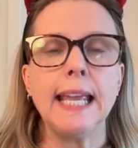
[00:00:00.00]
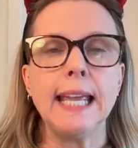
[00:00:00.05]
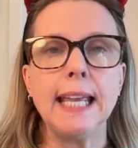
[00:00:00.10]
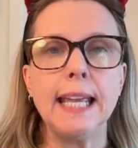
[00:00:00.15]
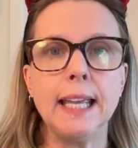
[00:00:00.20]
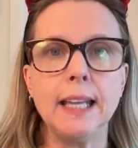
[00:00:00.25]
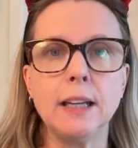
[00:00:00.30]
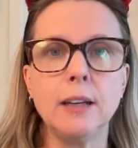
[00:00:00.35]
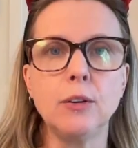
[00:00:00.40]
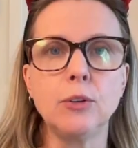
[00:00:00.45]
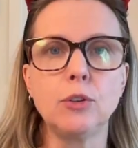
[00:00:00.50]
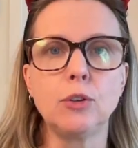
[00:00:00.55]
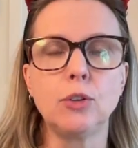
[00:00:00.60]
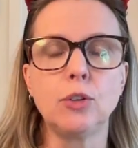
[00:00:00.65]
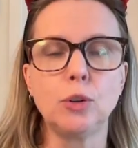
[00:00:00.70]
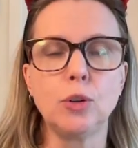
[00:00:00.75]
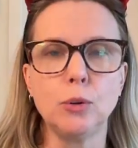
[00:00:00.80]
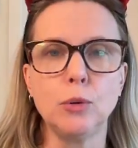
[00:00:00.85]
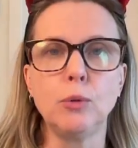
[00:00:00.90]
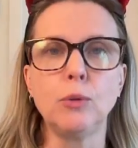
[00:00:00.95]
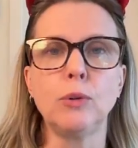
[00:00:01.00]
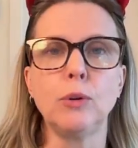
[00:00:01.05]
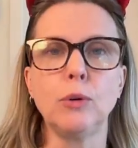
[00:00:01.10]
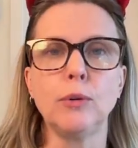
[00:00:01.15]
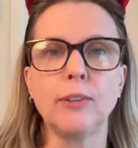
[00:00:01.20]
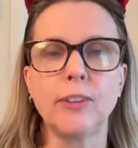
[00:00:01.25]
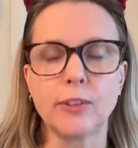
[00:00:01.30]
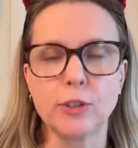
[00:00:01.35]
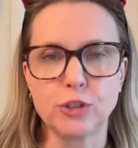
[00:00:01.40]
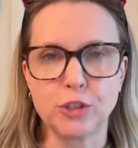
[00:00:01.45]
into
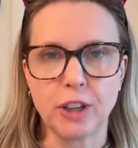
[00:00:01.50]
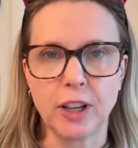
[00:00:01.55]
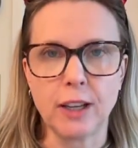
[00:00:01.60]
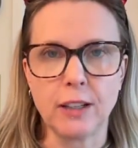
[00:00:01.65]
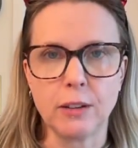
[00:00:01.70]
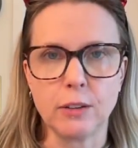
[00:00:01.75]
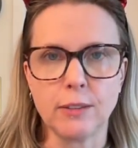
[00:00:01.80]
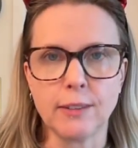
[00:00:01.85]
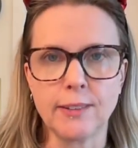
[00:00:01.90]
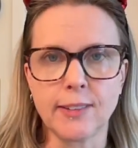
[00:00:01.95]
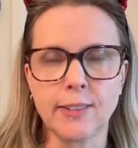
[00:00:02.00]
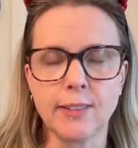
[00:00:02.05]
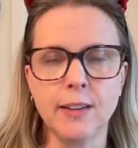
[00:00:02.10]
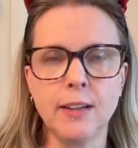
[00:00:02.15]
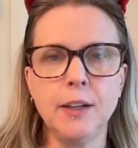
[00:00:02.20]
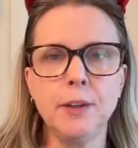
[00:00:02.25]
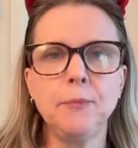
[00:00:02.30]
those channels.